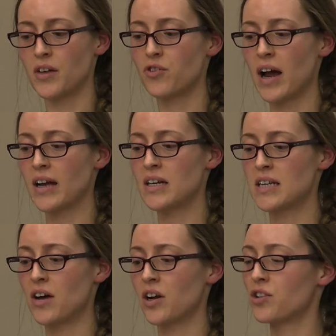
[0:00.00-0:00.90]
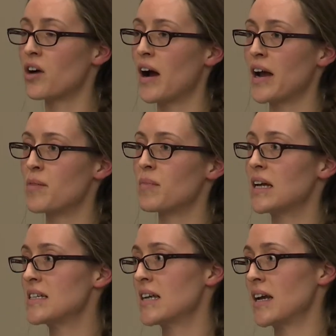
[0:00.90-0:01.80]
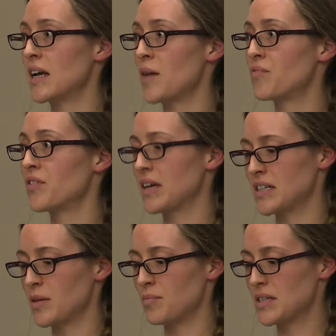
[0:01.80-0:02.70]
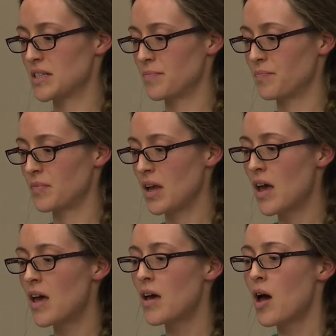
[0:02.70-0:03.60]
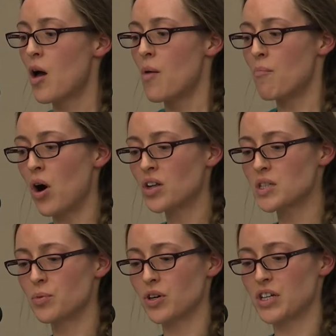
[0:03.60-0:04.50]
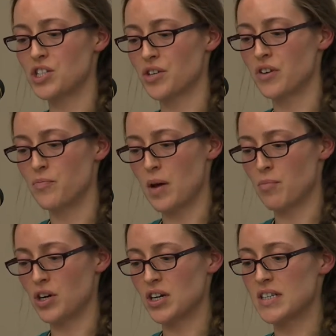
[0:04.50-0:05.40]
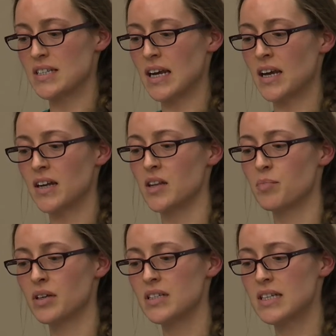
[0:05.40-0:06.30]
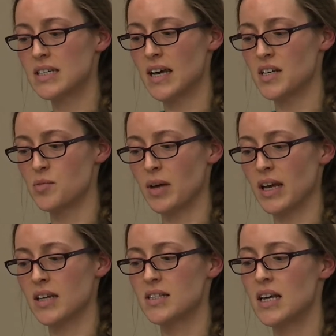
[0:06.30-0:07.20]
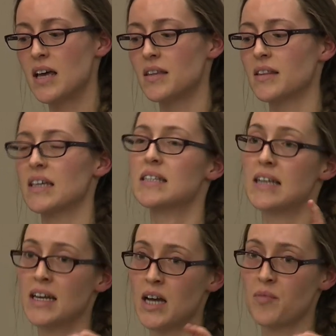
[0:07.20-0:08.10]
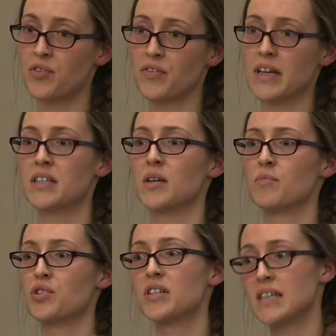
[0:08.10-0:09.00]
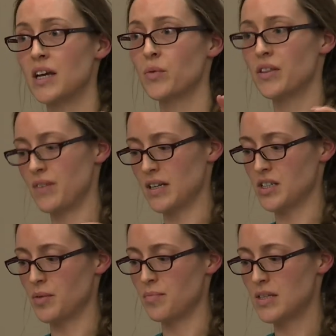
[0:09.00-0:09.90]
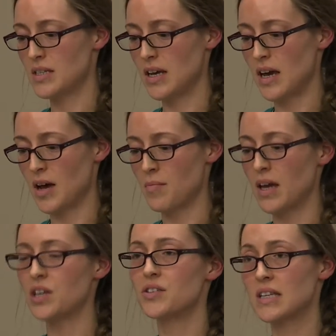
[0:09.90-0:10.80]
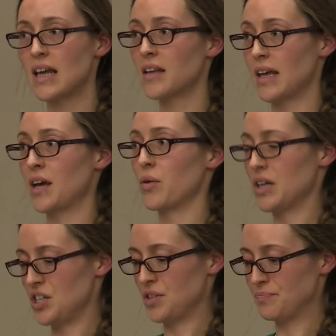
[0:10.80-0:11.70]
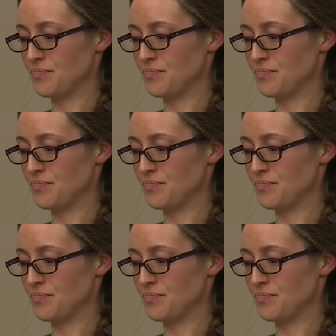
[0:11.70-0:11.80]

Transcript: of cracking down on crime and standing up for victims. Multiple Conservative members state in the Bill C-10 debates that they stand up for victims or stand with victims, and using that language.